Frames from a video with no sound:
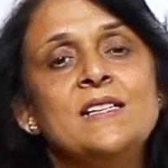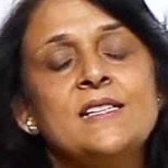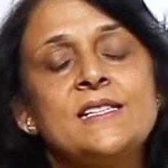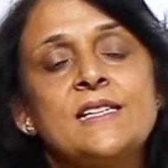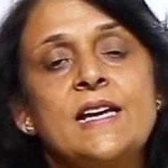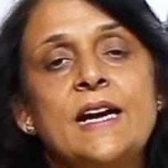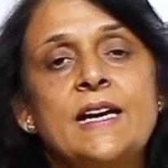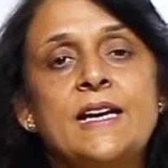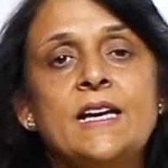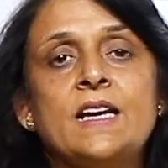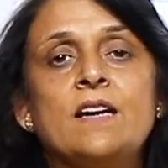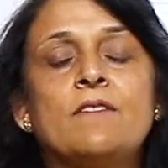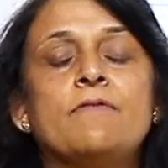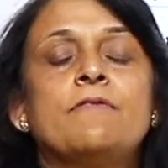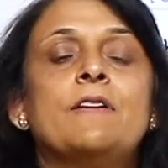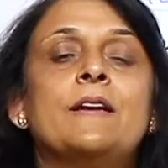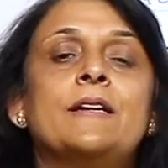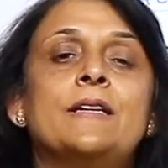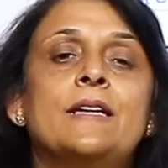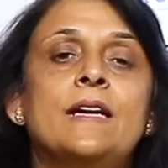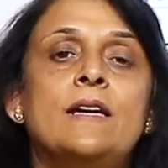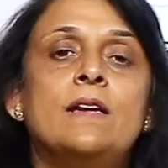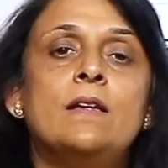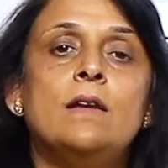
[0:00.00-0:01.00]
is getting
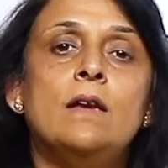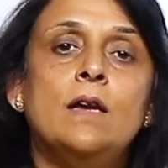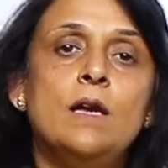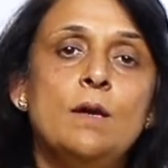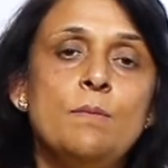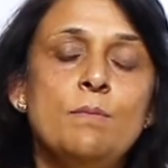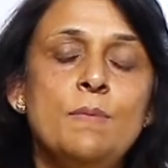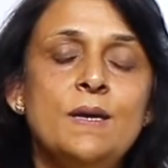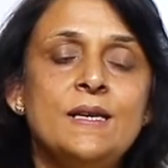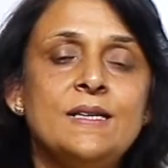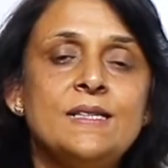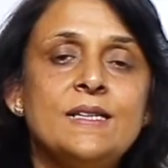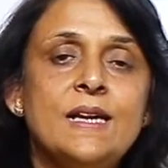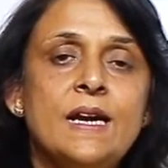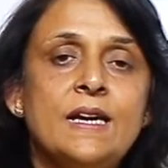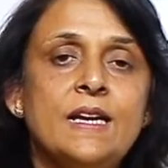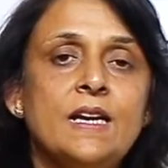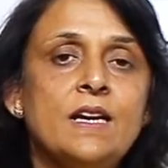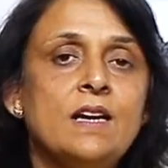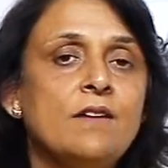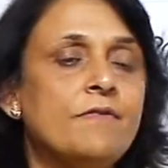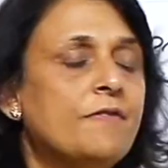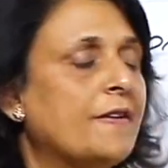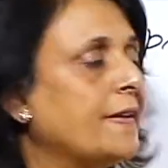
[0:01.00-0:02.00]
affected, a limb is
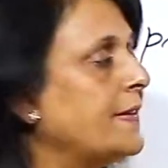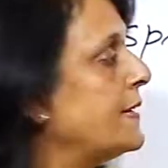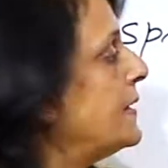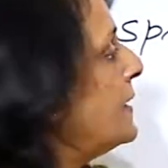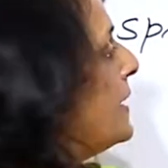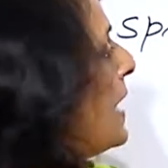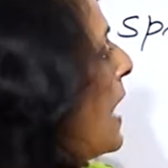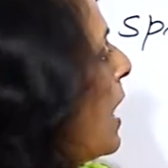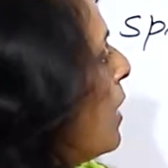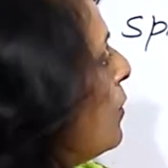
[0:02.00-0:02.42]
getting affected,